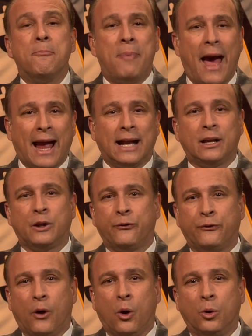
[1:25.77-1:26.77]
back into the
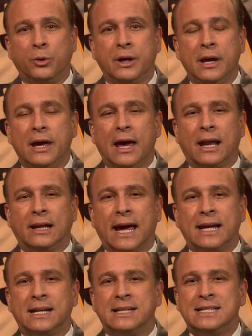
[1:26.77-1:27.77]
fold and
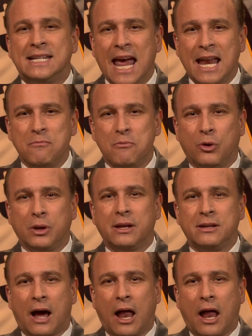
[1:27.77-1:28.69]
land a $10 million